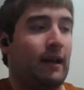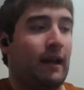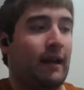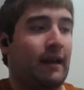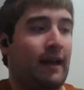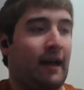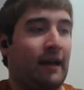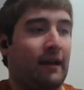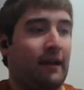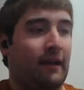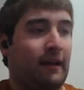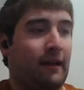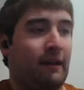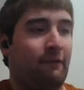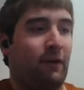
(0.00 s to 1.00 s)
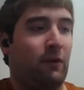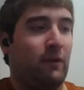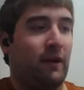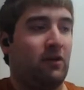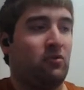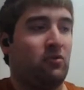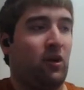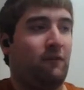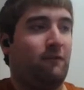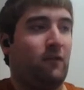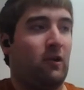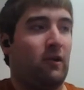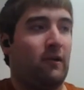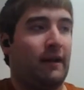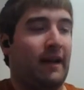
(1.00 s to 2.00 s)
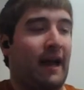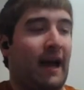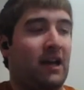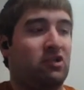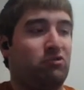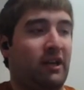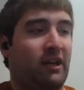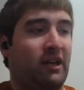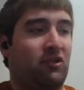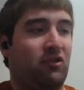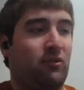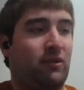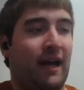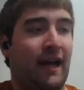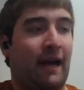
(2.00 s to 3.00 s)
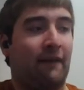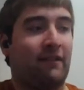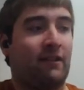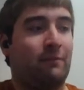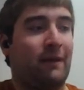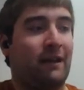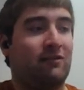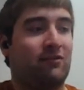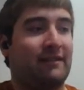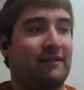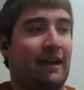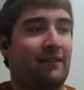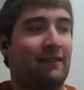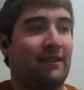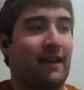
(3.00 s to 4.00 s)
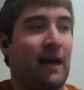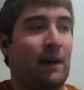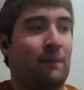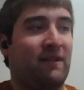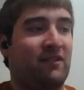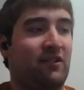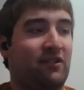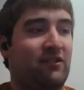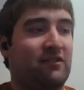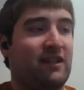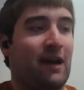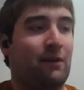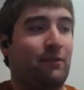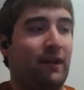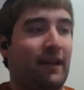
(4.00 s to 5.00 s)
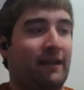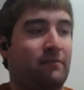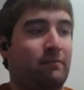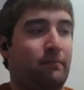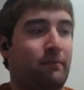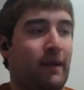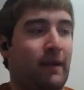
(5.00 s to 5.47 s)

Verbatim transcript: And yeah, if you enroll for Casual, you do not have to spend 3,000 diamonds, so there's not really as